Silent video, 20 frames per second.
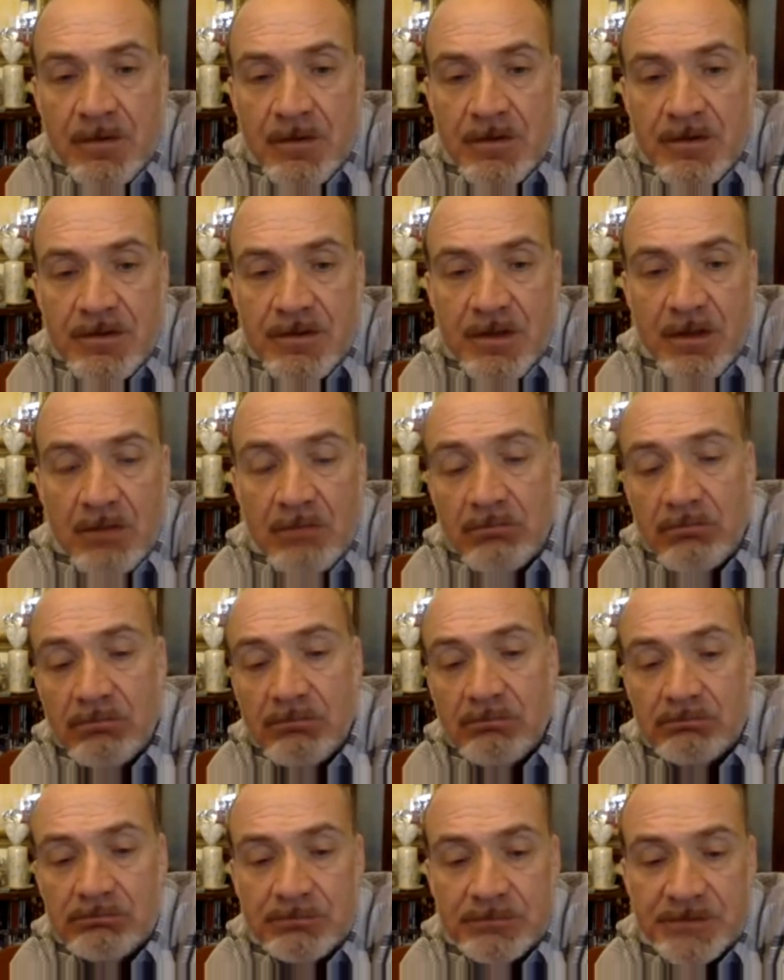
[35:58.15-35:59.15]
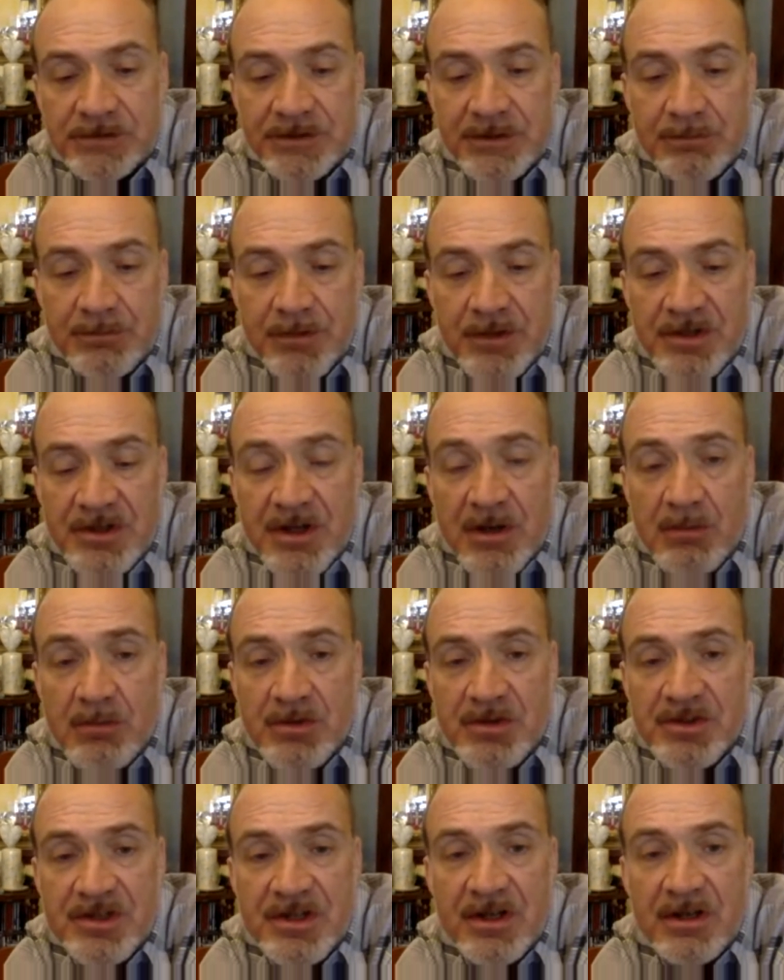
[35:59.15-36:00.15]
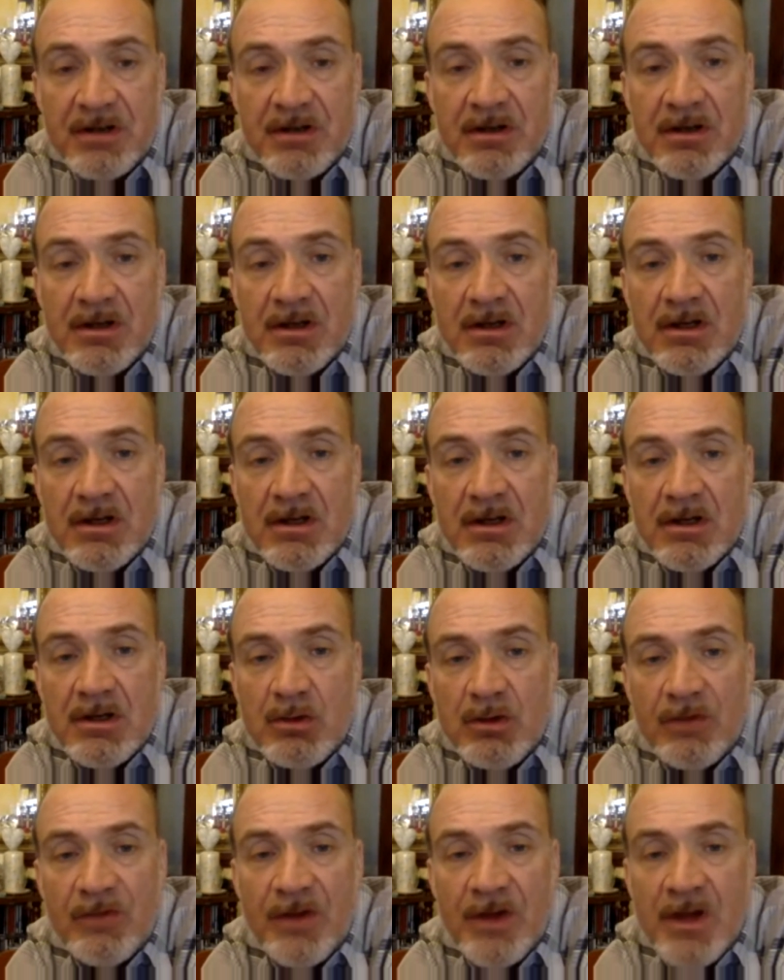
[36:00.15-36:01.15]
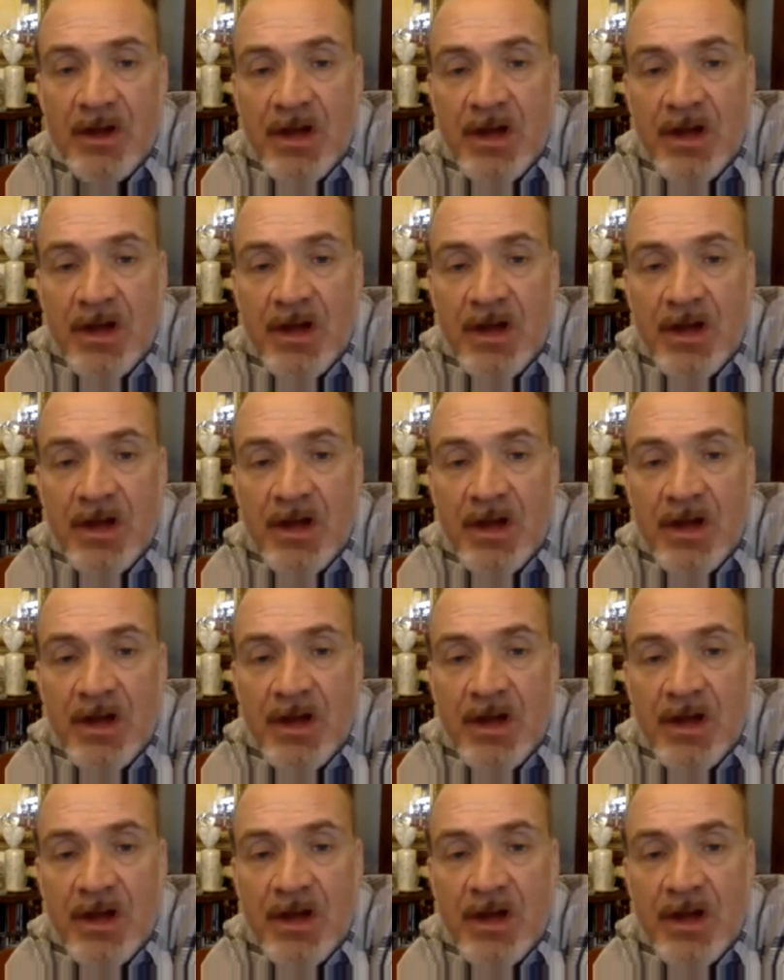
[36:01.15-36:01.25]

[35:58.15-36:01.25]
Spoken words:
So, simple examples here. Quick fun.